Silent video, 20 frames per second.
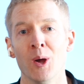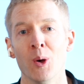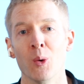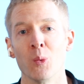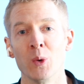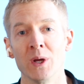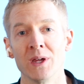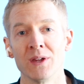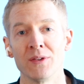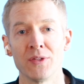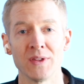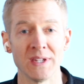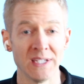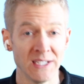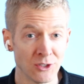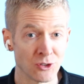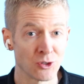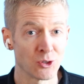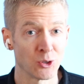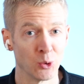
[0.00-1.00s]
with
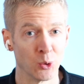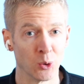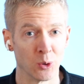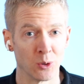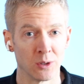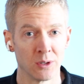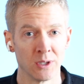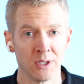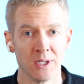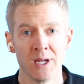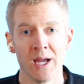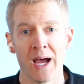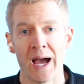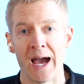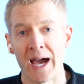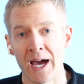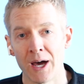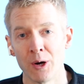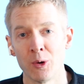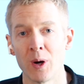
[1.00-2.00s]
each tool
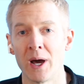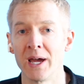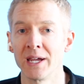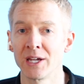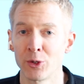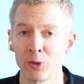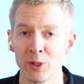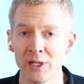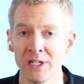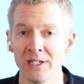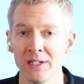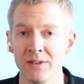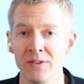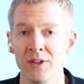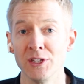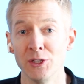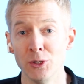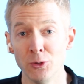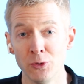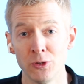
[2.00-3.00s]
how I created
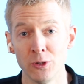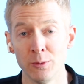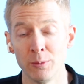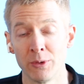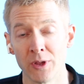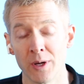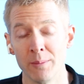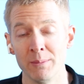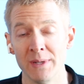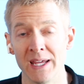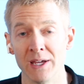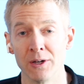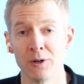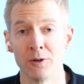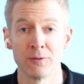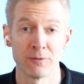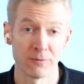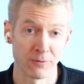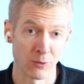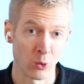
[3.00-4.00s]
the YouTube
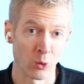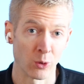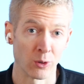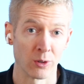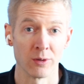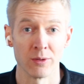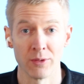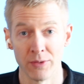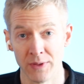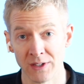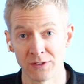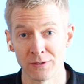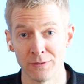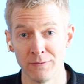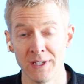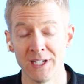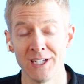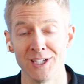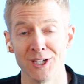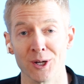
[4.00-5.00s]
thumbnail for this
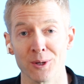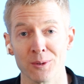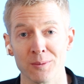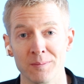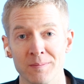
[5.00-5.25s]
video.